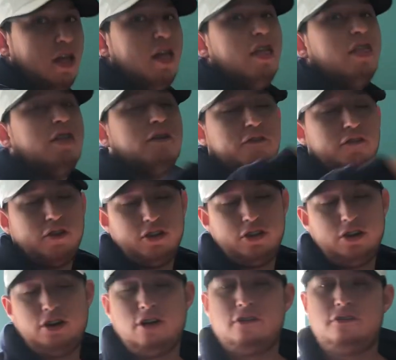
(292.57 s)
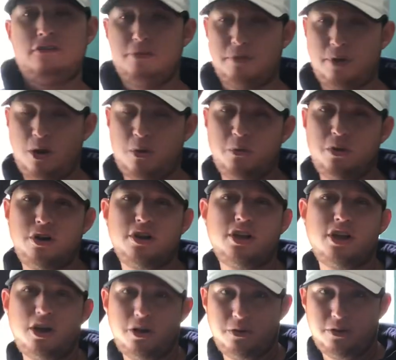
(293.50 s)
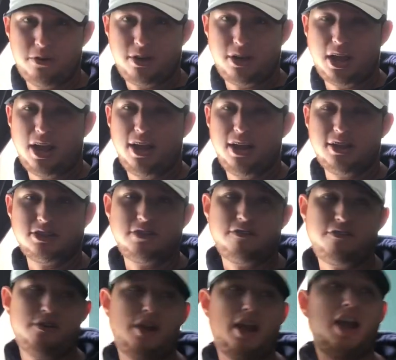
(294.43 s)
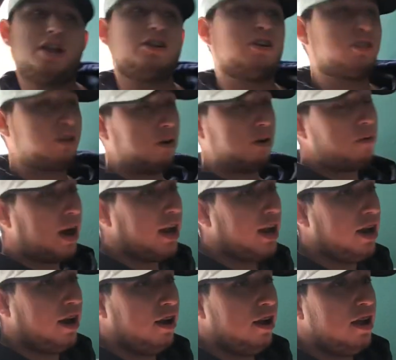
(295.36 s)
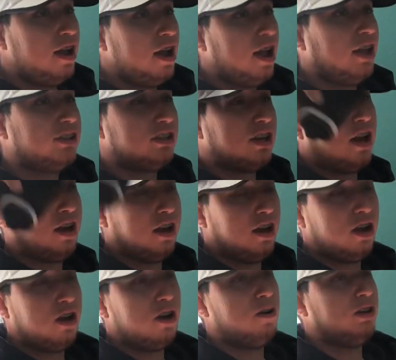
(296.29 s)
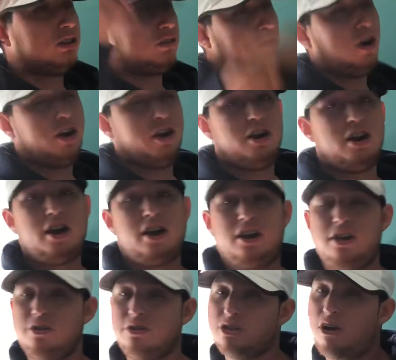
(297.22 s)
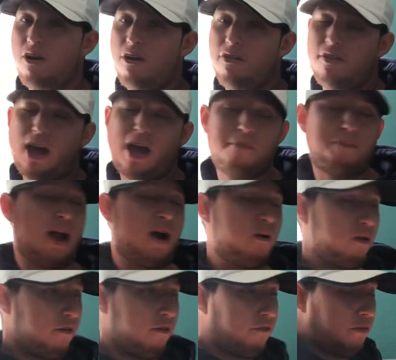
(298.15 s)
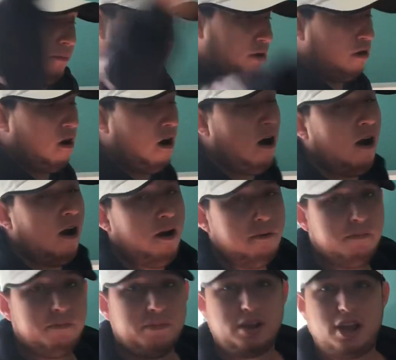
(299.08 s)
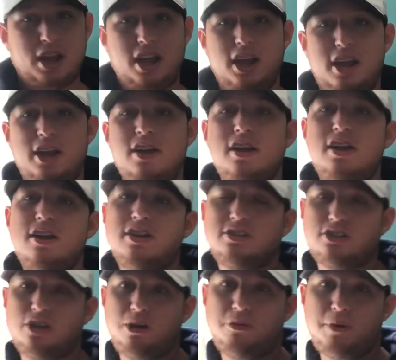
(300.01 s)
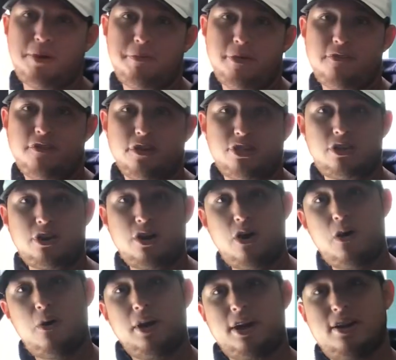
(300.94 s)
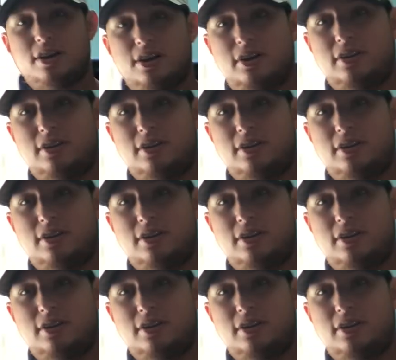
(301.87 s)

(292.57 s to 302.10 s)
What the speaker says: the further your football will go, okay? Because if you end your throw right here, it's not going to go as far. You're not going to use all that power from your arm, Okay? So remember, if you're throwing,